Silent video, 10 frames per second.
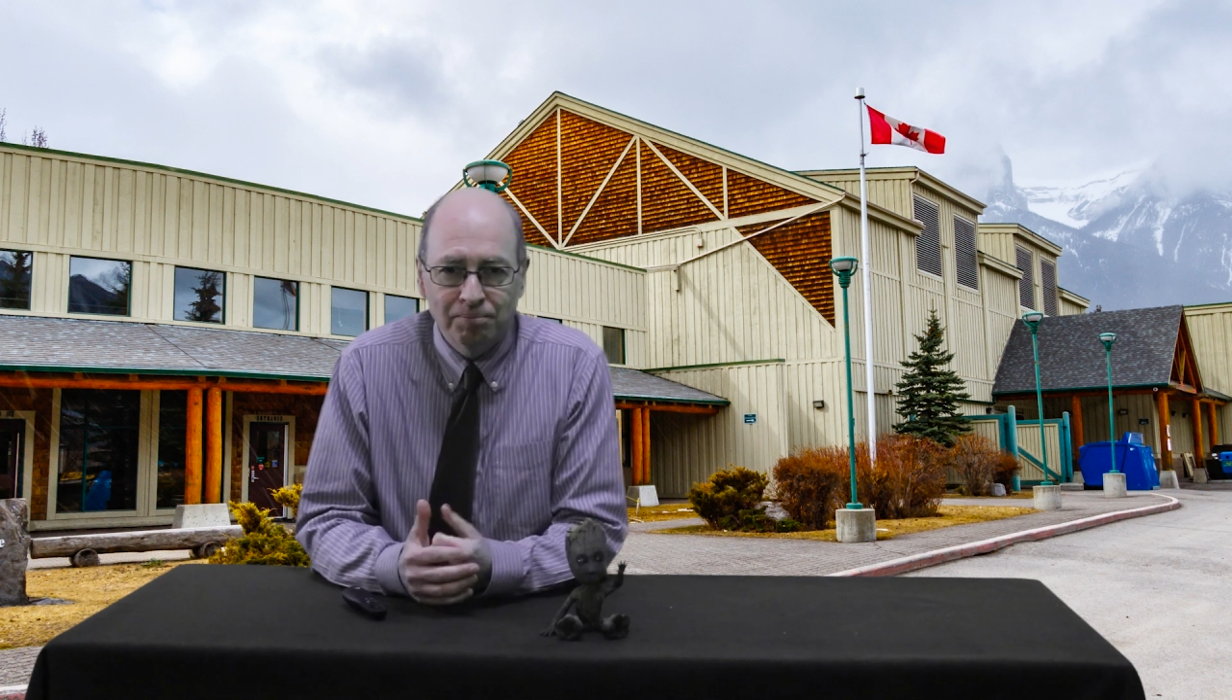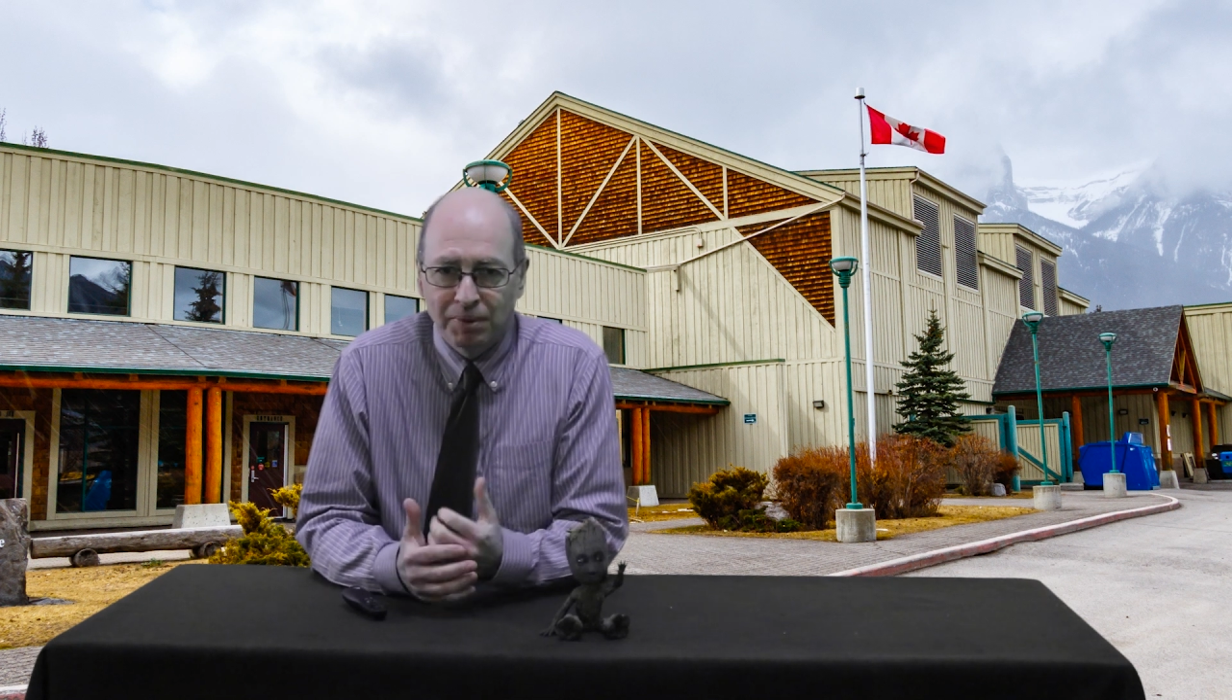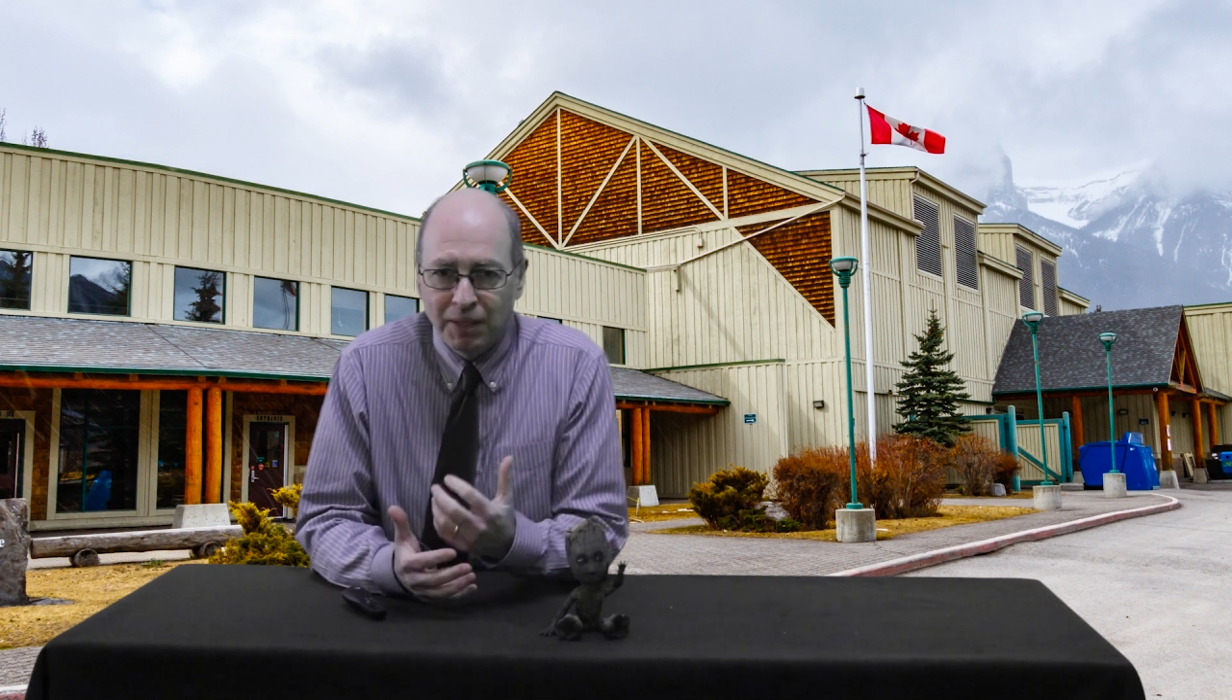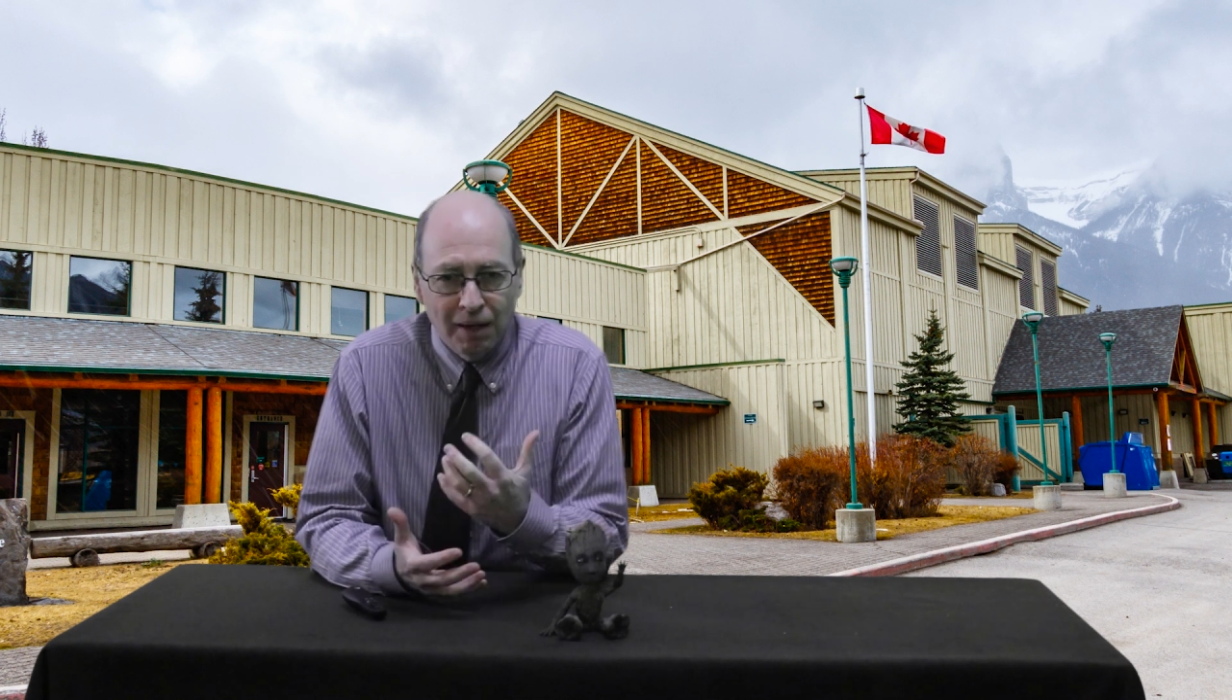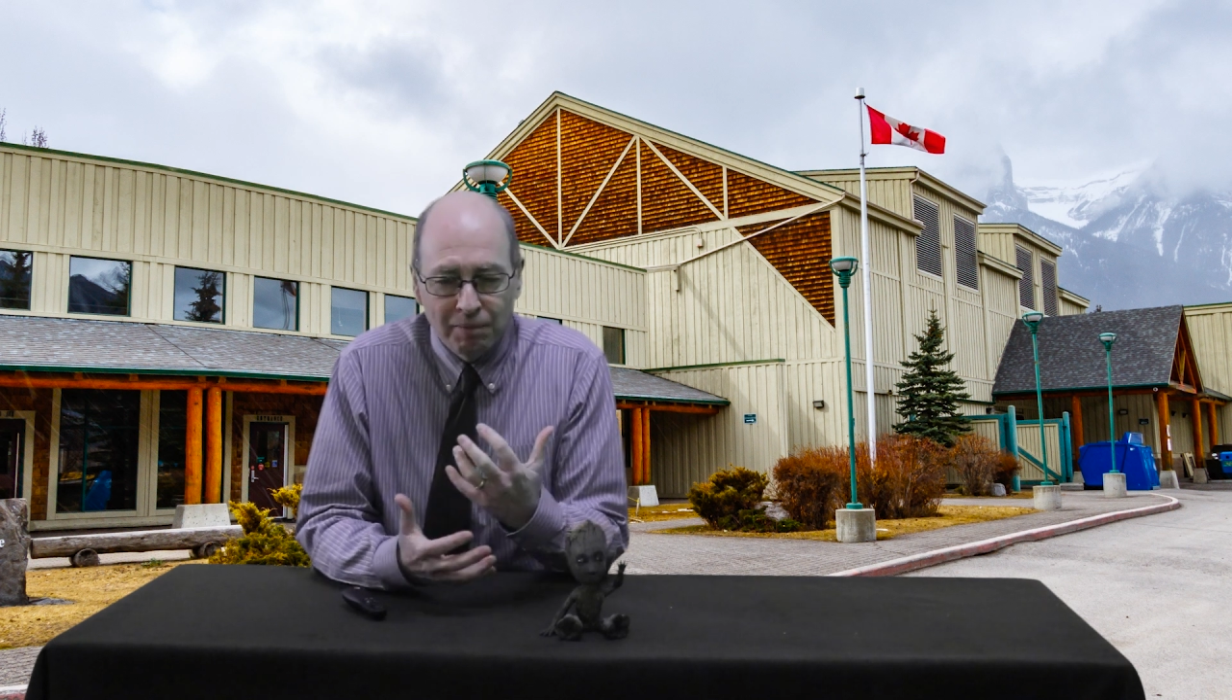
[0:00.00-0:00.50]

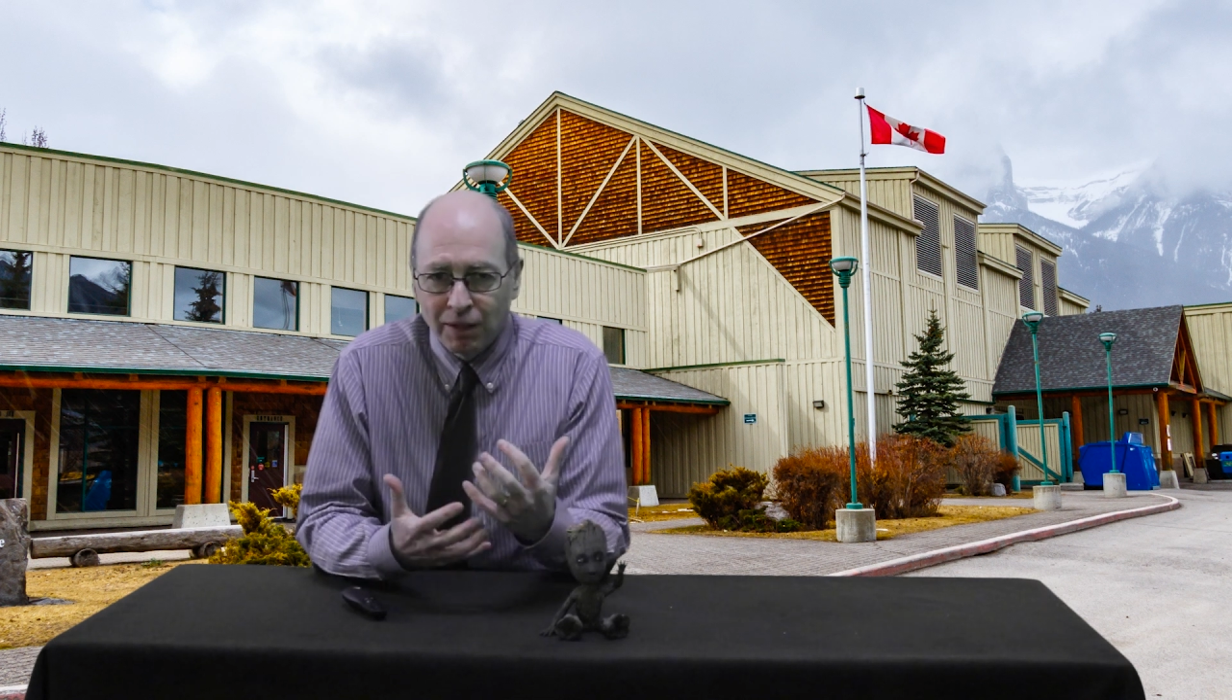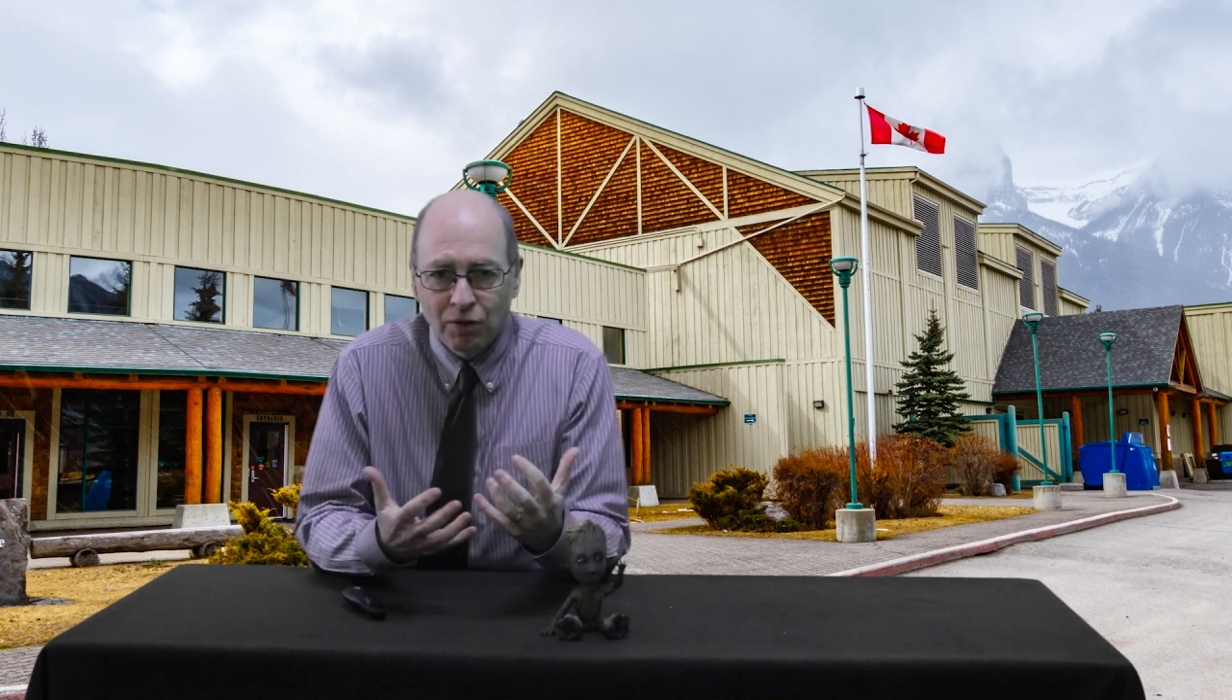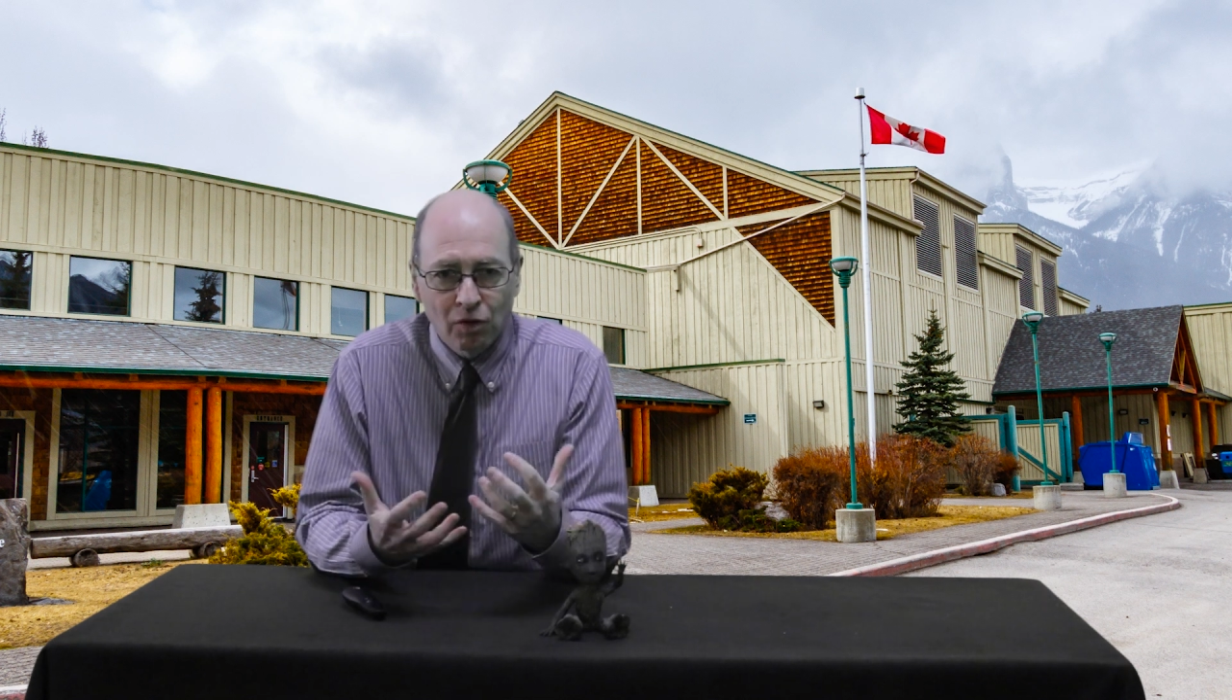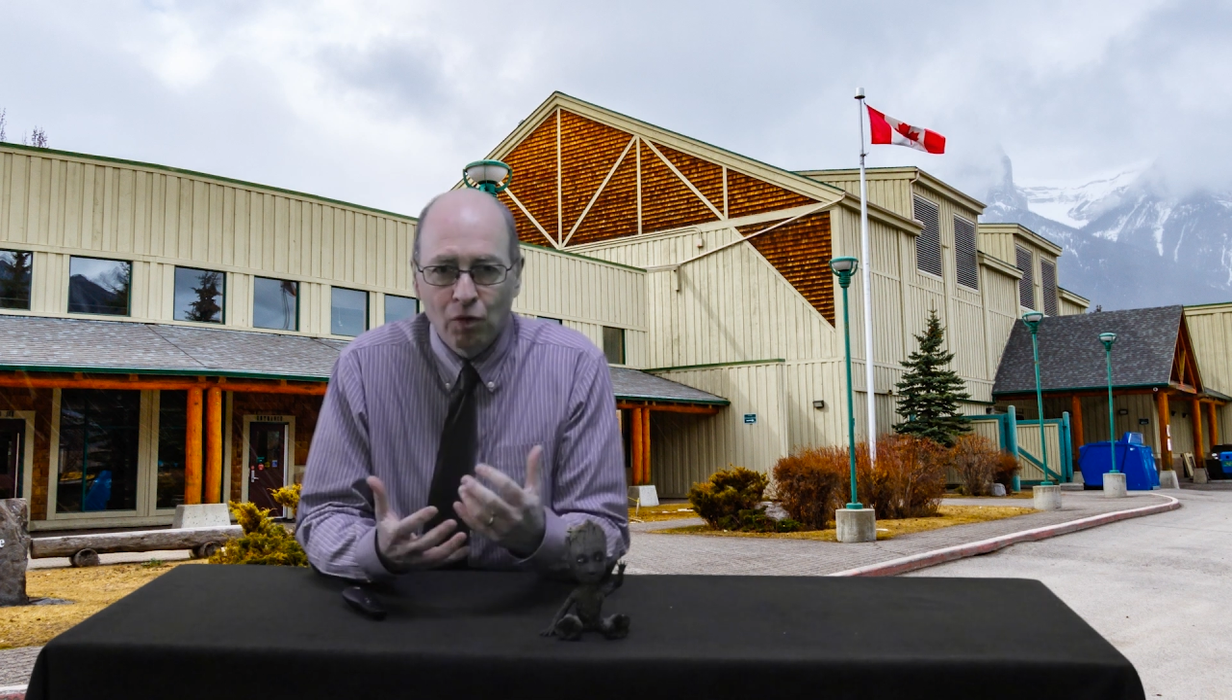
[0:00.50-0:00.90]
becoming their